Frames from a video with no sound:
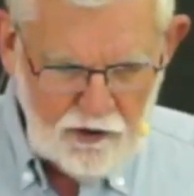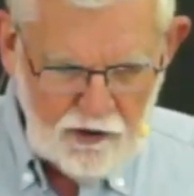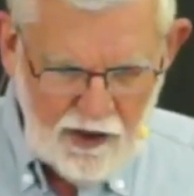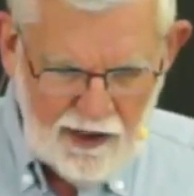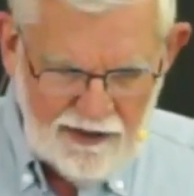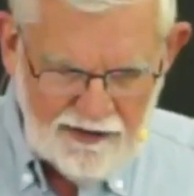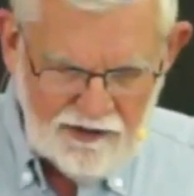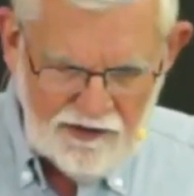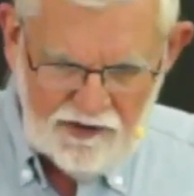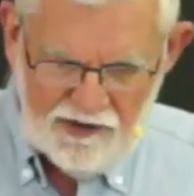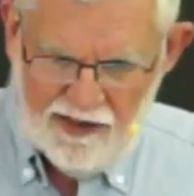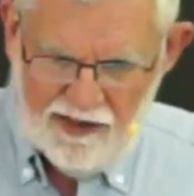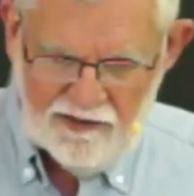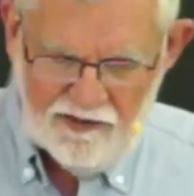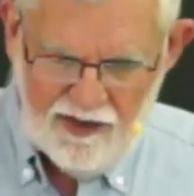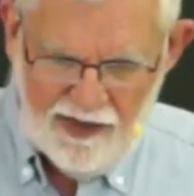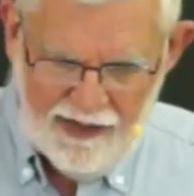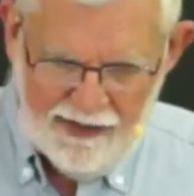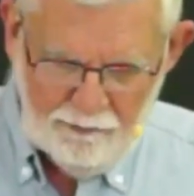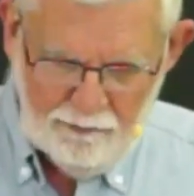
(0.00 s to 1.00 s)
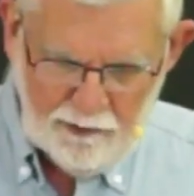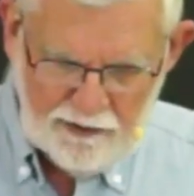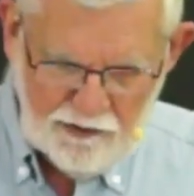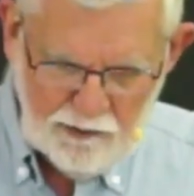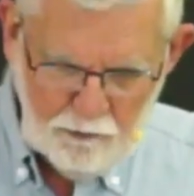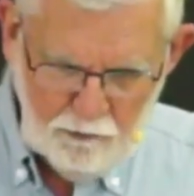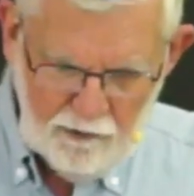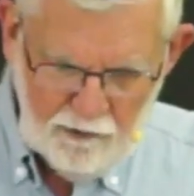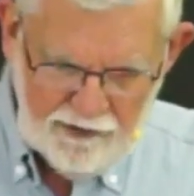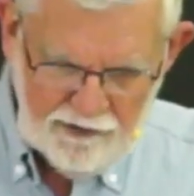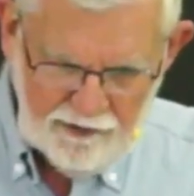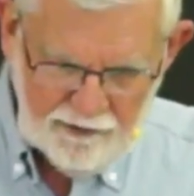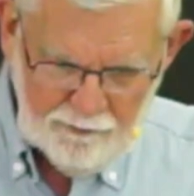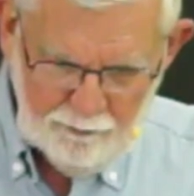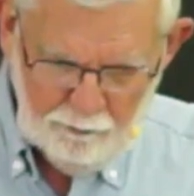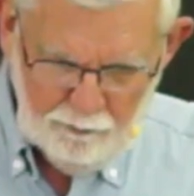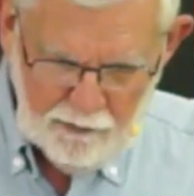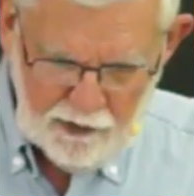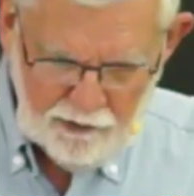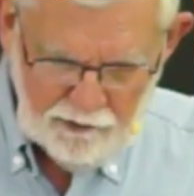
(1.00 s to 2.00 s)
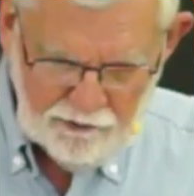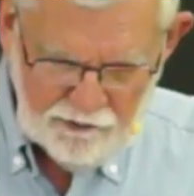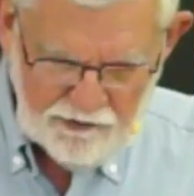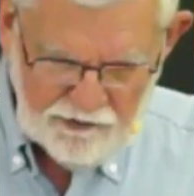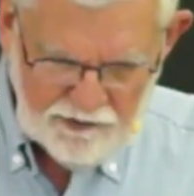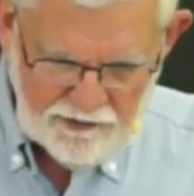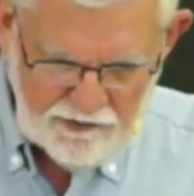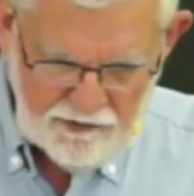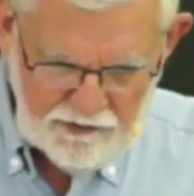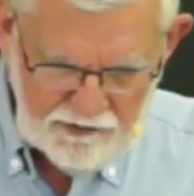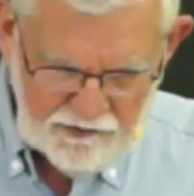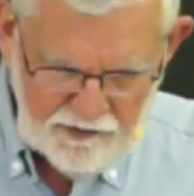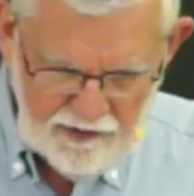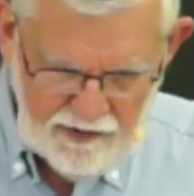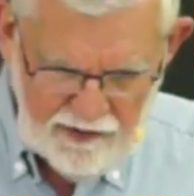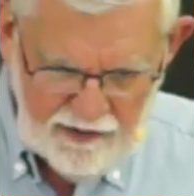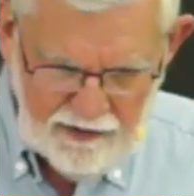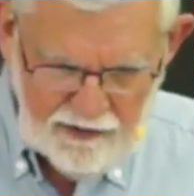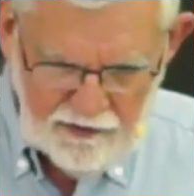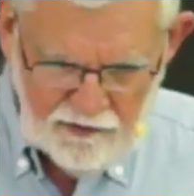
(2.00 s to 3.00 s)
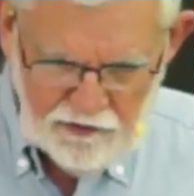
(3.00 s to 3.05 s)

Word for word: Just as I was with Moses,